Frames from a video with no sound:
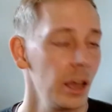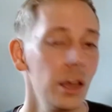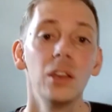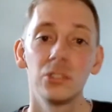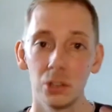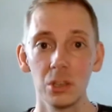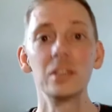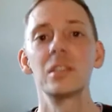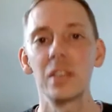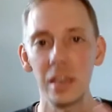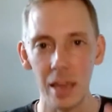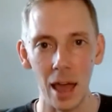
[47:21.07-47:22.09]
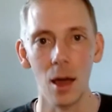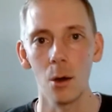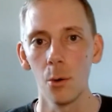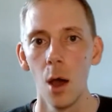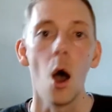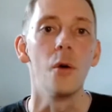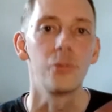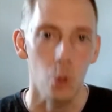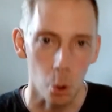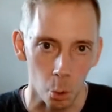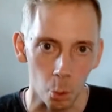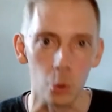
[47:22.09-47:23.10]
So you can see how, of
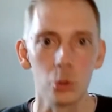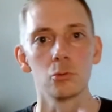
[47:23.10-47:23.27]
course,